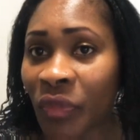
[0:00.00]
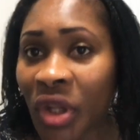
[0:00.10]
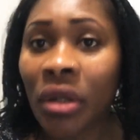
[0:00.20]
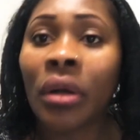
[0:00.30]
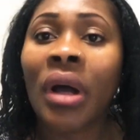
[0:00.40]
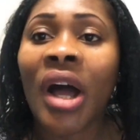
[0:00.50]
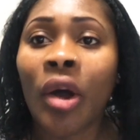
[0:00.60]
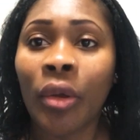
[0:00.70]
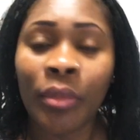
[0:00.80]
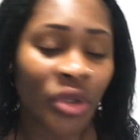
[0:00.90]
you know,
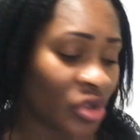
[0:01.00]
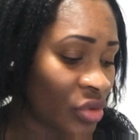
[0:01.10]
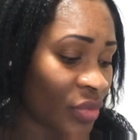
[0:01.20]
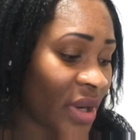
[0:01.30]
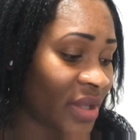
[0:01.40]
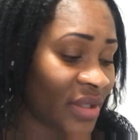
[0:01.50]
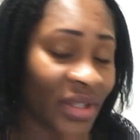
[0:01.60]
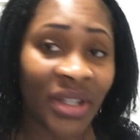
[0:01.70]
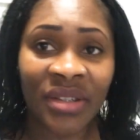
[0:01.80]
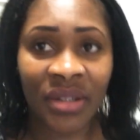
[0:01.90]
how moisturized it
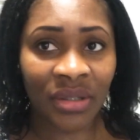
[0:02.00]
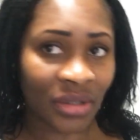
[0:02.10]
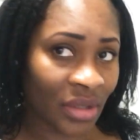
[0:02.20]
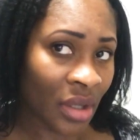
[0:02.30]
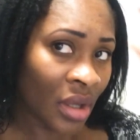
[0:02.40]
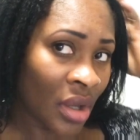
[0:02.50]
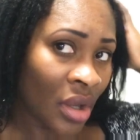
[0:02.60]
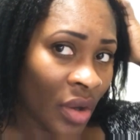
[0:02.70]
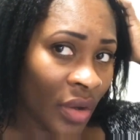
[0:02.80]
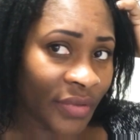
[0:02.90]
is, and
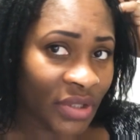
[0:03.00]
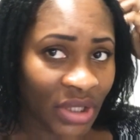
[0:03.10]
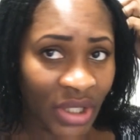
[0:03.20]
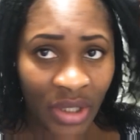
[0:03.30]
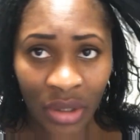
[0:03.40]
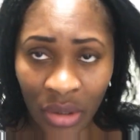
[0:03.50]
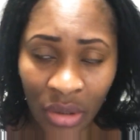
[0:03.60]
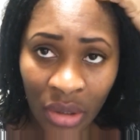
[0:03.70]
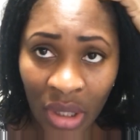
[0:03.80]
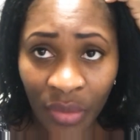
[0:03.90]
obviously
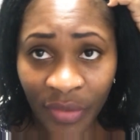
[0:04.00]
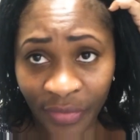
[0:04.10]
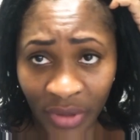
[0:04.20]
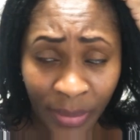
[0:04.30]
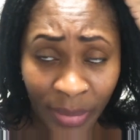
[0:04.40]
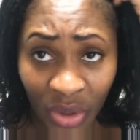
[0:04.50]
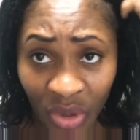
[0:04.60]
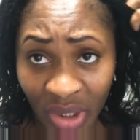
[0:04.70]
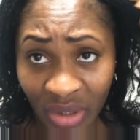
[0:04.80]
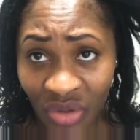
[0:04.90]
how I feel about
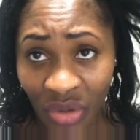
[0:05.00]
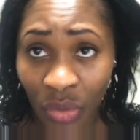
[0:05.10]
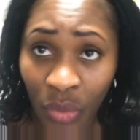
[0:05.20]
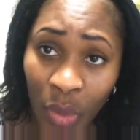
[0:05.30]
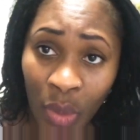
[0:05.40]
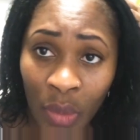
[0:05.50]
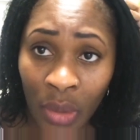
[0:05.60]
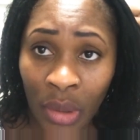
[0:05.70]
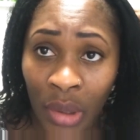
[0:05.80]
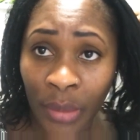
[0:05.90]
it. So
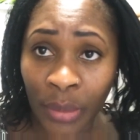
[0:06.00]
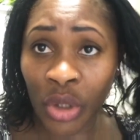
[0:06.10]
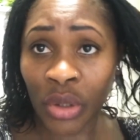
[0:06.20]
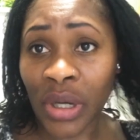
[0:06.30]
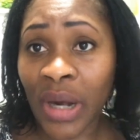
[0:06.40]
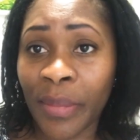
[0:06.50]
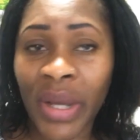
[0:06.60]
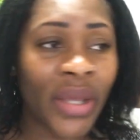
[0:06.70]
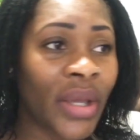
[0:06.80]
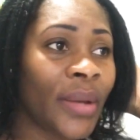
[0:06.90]
I'm gonna grab
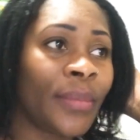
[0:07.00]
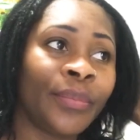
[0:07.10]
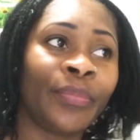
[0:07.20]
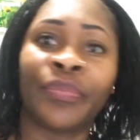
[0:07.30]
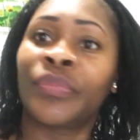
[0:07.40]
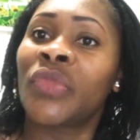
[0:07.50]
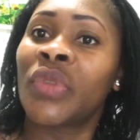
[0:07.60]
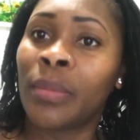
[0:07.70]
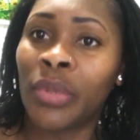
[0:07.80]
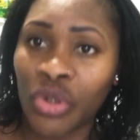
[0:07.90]
my
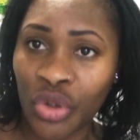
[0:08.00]
blow